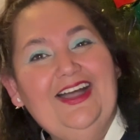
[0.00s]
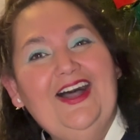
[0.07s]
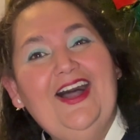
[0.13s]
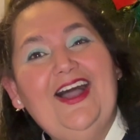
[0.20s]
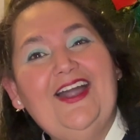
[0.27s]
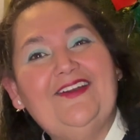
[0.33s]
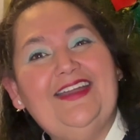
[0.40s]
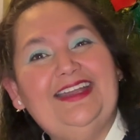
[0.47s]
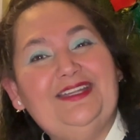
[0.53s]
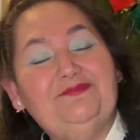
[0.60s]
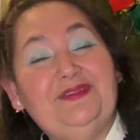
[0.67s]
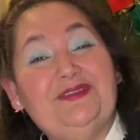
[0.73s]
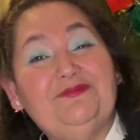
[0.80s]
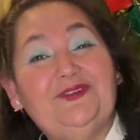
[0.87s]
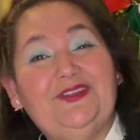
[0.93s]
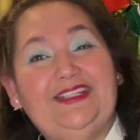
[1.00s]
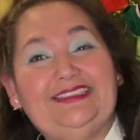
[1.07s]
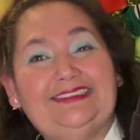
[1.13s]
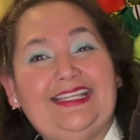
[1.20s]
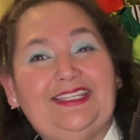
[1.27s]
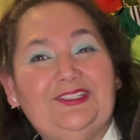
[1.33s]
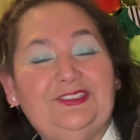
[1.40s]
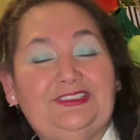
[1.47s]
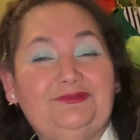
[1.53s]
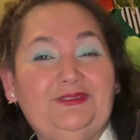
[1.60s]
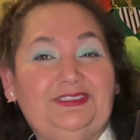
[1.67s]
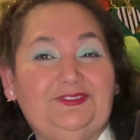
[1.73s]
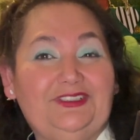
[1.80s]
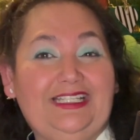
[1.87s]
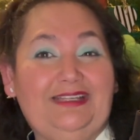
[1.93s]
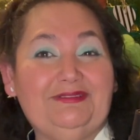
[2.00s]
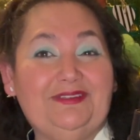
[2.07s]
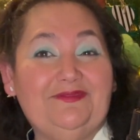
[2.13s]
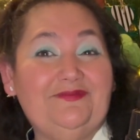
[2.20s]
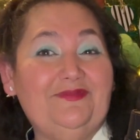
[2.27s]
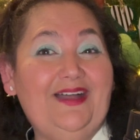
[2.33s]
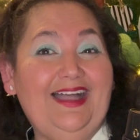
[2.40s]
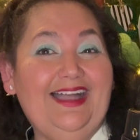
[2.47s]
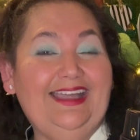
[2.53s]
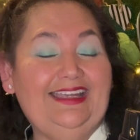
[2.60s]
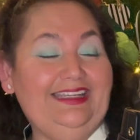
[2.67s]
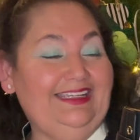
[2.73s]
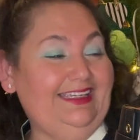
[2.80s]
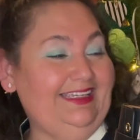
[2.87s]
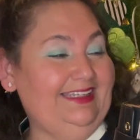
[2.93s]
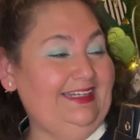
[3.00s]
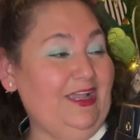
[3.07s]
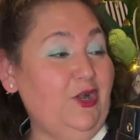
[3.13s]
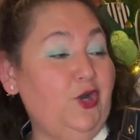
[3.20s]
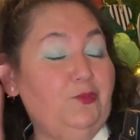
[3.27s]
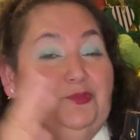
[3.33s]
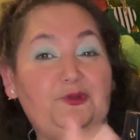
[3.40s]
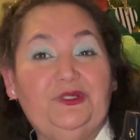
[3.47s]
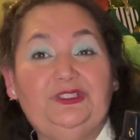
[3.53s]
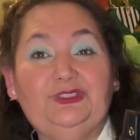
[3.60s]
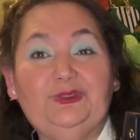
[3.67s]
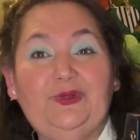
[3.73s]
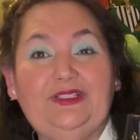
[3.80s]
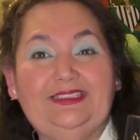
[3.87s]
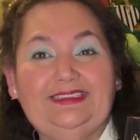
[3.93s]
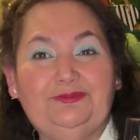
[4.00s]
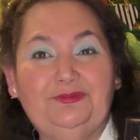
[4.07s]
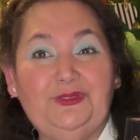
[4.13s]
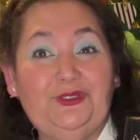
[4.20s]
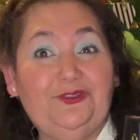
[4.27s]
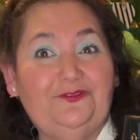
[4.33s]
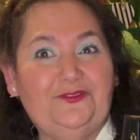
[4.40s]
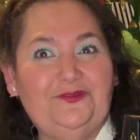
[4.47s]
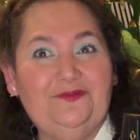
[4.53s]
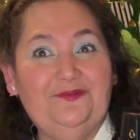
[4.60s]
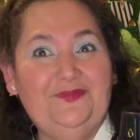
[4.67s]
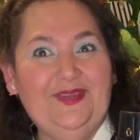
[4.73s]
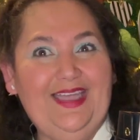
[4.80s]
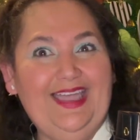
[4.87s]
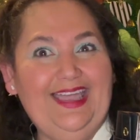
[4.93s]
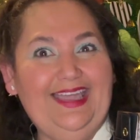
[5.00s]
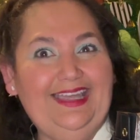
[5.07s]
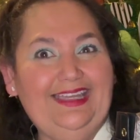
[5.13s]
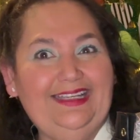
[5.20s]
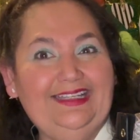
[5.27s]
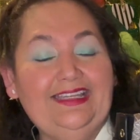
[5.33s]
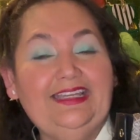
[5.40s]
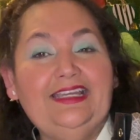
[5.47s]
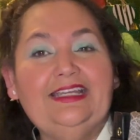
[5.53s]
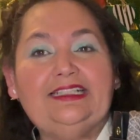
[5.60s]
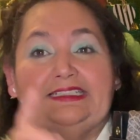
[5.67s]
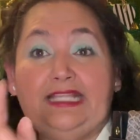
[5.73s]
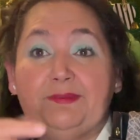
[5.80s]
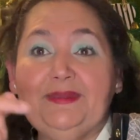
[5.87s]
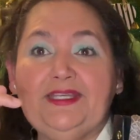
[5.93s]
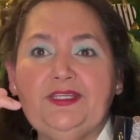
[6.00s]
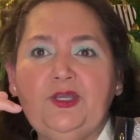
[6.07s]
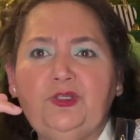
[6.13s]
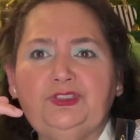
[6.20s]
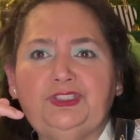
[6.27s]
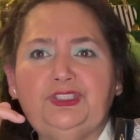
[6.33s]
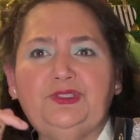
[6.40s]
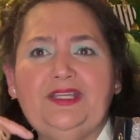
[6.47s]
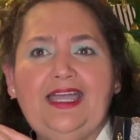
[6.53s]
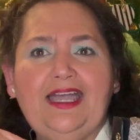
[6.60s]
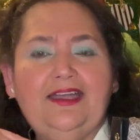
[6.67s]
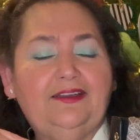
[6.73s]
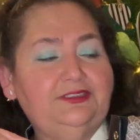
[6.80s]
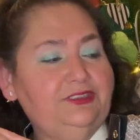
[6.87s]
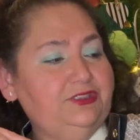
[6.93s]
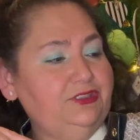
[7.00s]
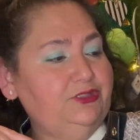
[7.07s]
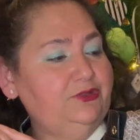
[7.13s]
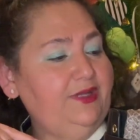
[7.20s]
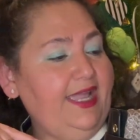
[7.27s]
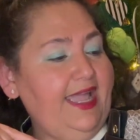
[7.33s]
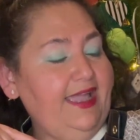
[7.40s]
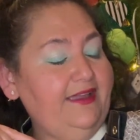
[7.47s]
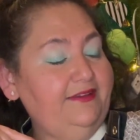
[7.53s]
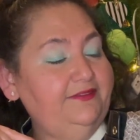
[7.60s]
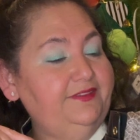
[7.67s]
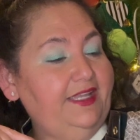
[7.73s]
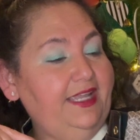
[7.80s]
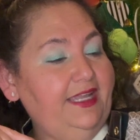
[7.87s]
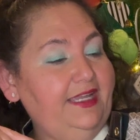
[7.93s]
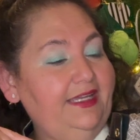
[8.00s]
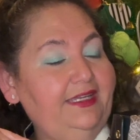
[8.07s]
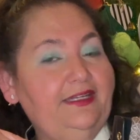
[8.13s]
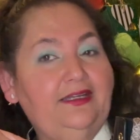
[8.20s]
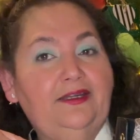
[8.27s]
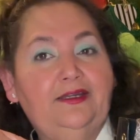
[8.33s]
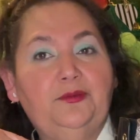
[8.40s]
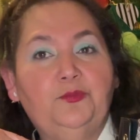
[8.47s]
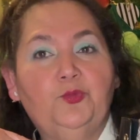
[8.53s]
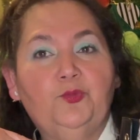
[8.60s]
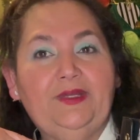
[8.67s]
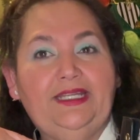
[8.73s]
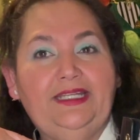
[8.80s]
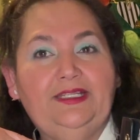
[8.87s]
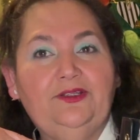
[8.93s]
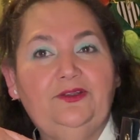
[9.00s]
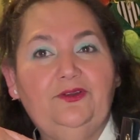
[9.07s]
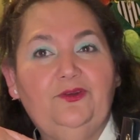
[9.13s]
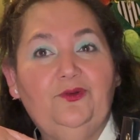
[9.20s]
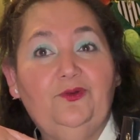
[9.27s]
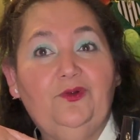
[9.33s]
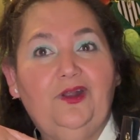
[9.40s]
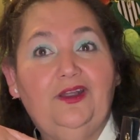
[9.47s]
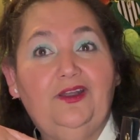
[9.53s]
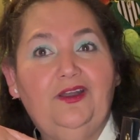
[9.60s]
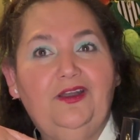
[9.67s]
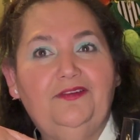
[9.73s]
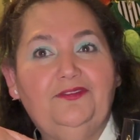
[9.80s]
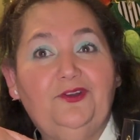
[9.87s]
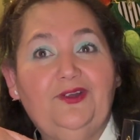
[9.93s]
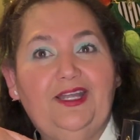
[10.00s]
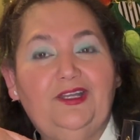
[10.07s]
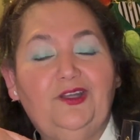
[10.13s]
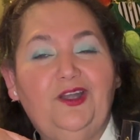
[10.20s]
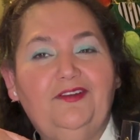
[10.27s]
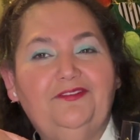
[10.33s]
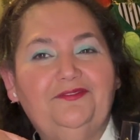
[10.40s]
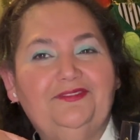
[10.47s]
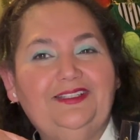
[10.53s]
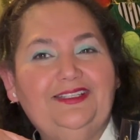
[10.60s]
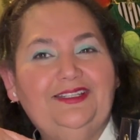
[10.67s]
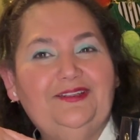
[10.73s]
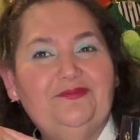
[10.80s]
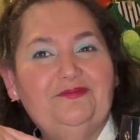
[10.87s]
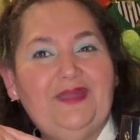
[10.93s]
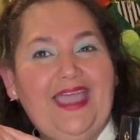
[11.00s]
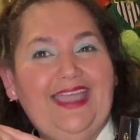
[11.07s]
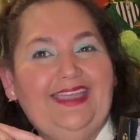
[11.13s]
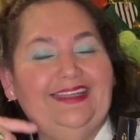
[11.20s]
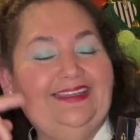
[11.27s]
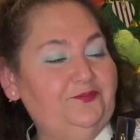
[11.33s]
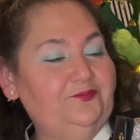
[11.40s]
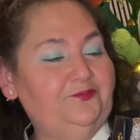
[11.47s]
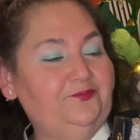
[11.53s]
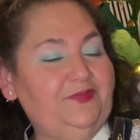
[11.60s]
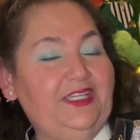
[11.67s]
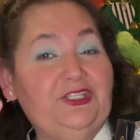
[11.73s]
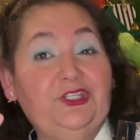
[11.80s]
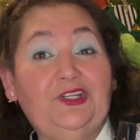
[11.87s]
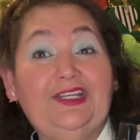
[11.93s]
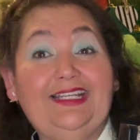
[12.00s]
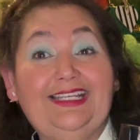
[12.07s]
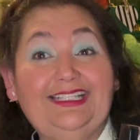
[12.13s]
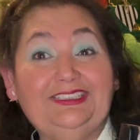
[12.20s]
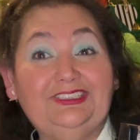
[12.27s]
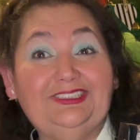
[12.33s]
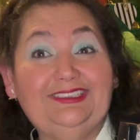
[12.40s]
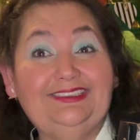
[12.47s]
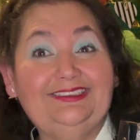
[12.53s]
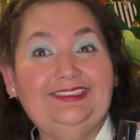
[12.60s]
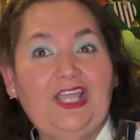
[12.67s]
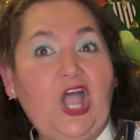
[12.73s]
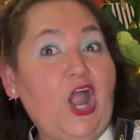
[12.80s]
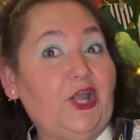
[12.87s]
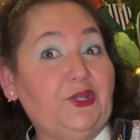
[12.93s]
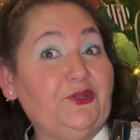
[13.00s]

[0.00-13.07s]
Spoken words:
Alrighty, Bean Beauties, thank you so much for coming by, and I hope you enjoyed this beautiful bag. Let me know, do you have a reed Krakoff bag in your collection? Are you